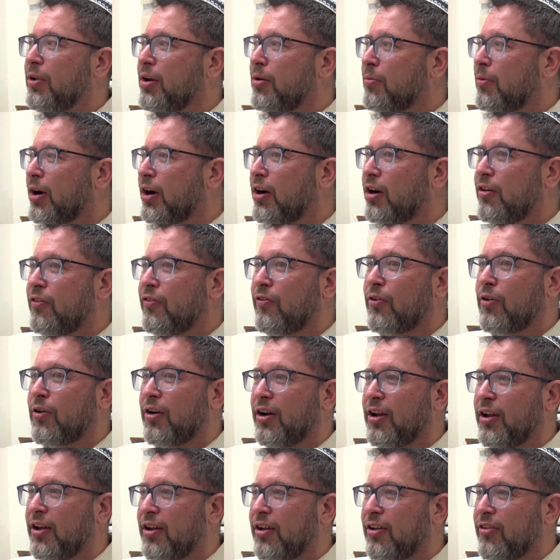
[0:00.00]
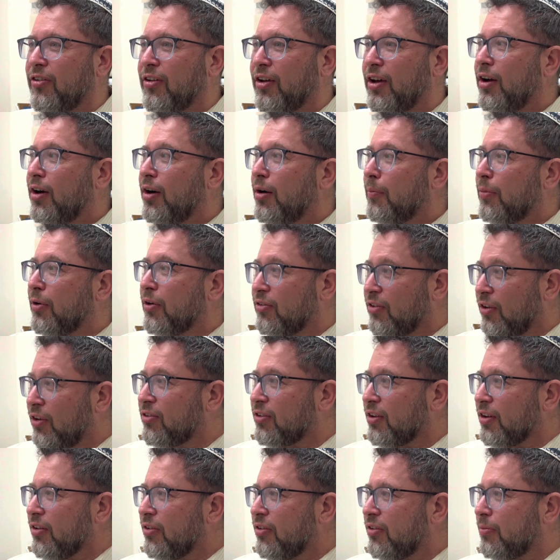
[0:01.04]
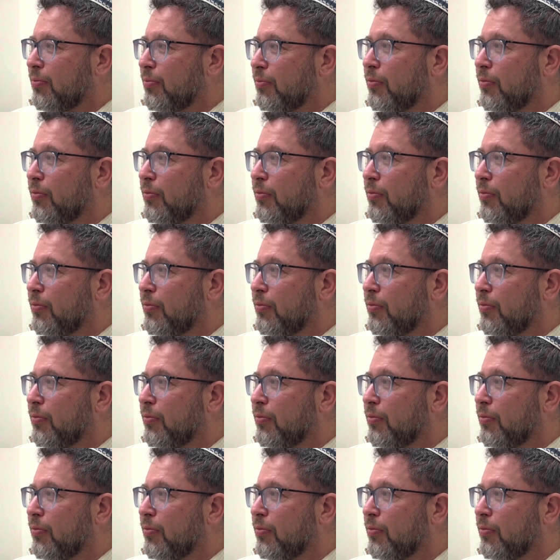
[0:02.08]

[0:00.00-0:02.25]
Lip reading: admired for his persistence